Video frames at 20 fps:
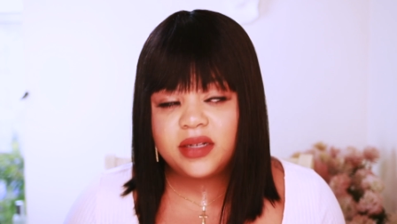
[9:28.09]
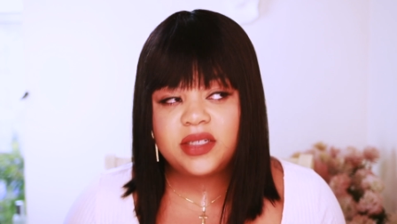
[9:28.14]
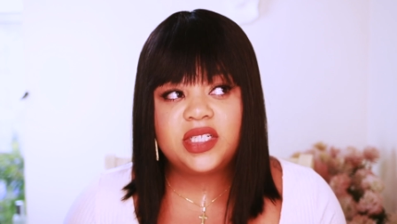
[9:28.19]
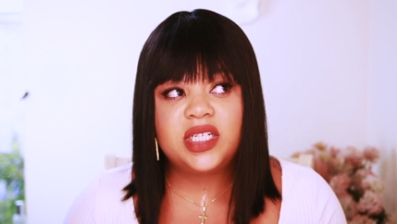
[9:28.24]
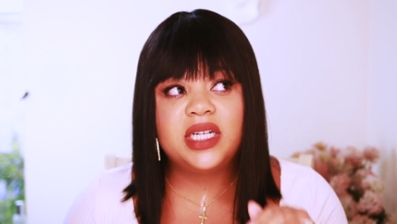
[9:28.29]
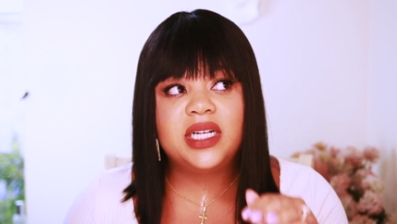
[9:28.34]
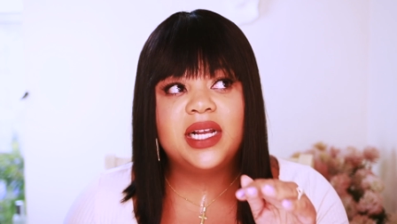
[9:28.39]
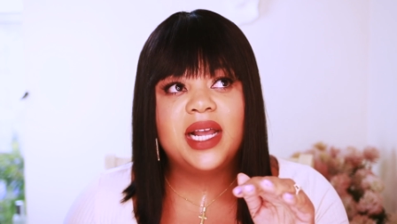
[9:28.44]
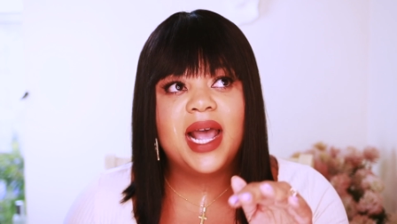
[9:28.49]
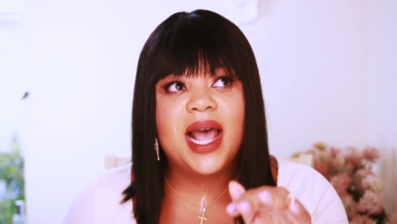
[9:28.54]
She
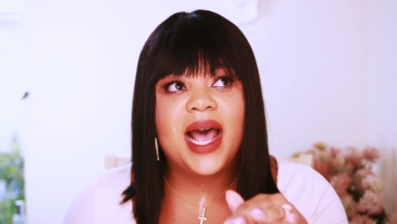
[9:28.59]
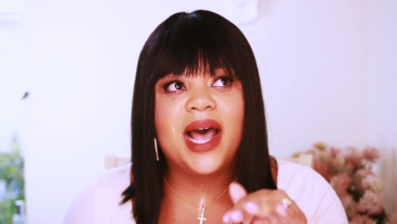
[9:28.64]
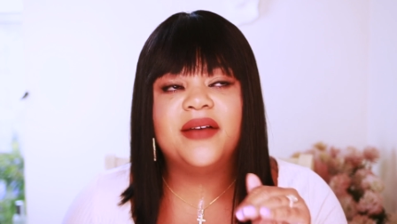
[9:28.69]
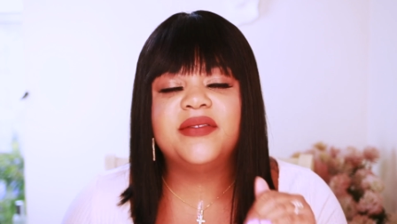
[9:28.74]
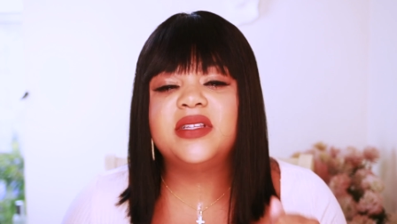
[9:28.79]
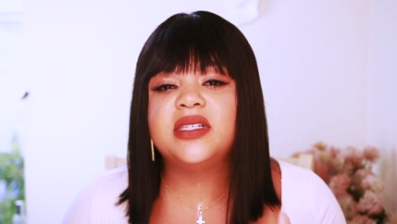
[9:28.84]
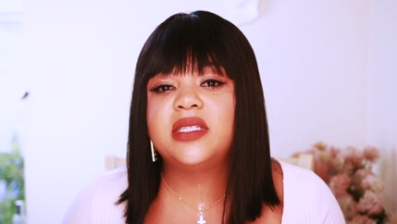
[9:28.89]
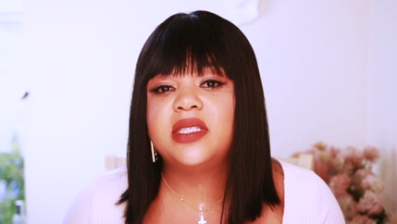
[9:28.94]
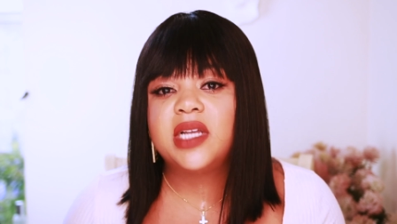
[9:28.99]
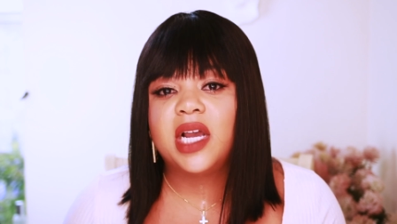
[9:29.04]
didn't have
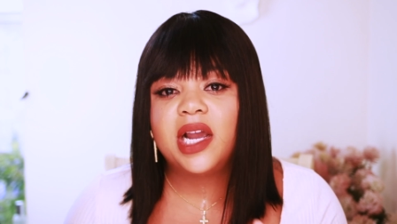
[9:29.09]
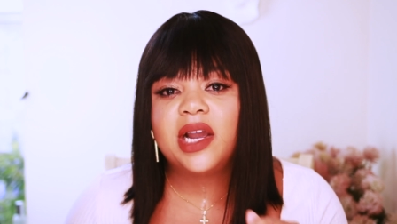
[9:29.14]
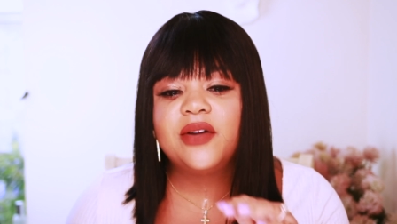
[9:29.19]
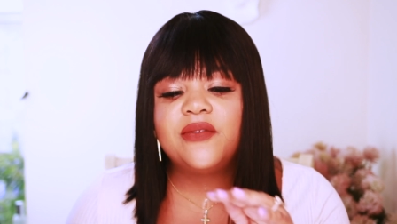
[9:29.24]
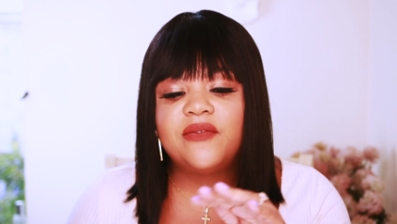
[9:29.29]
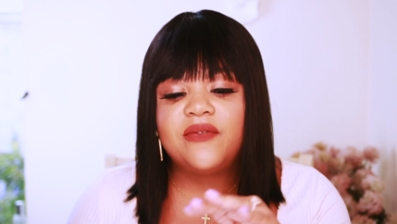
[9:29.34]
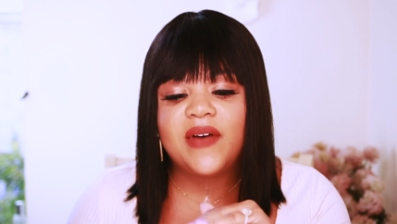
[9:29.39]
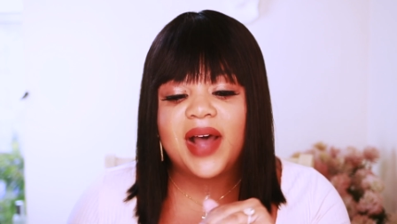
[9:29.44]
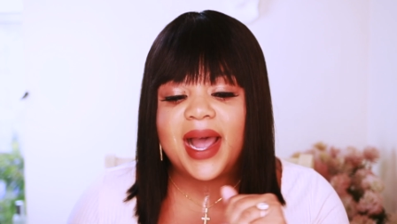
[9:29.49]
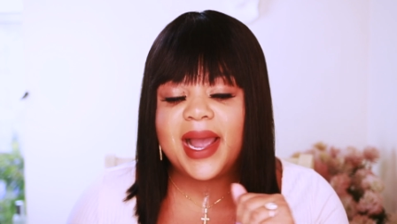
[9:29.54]
to start
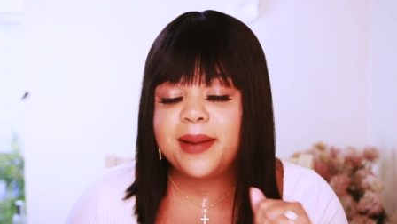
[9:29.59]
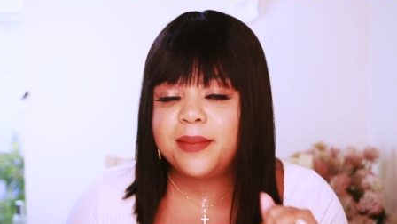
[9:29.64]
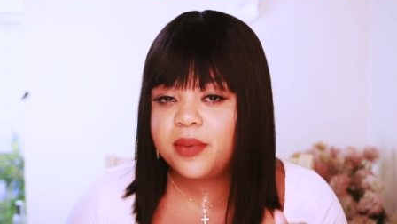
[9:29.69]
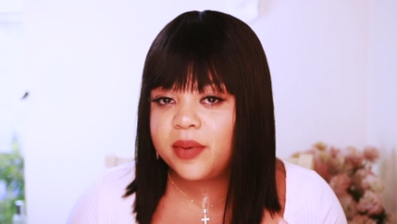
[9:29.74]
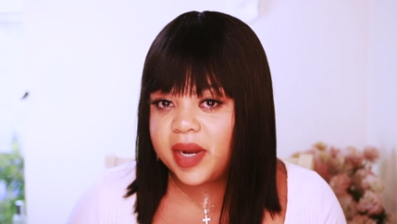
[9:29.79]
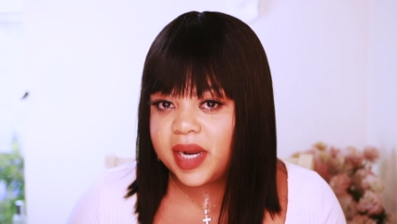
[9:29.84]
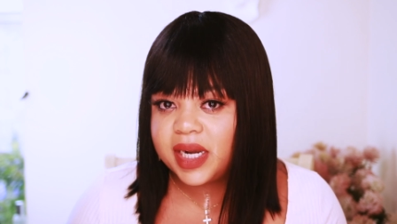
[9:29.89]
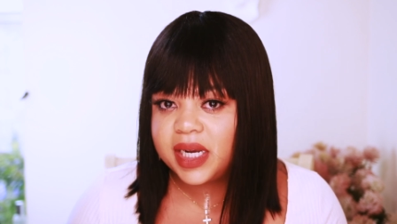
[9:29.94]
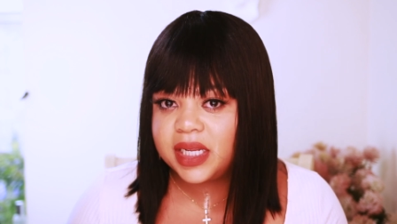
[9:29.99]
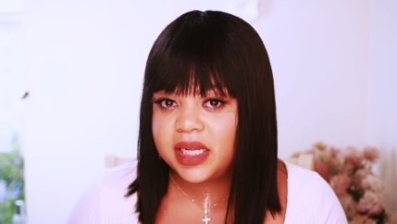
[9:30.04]

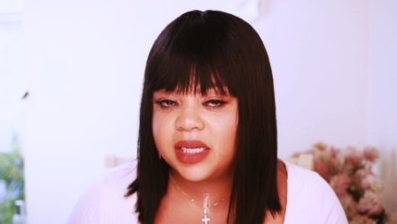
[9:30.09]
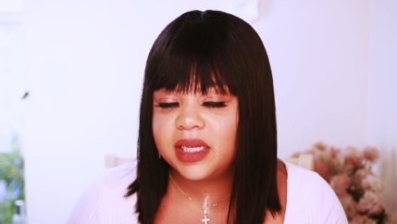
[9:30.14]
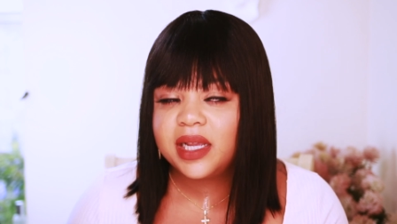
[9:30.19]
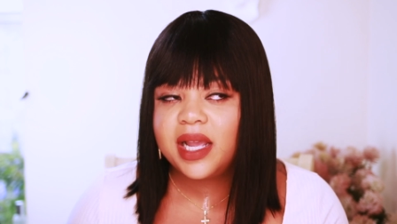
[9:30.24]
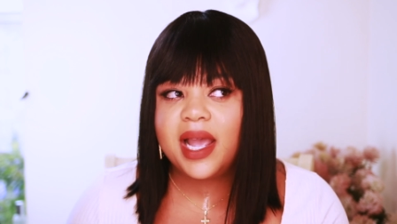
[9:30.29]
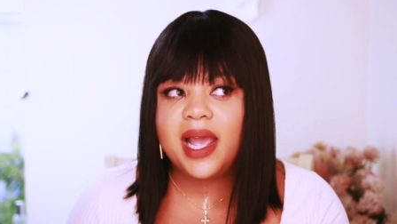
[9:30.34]
vibrating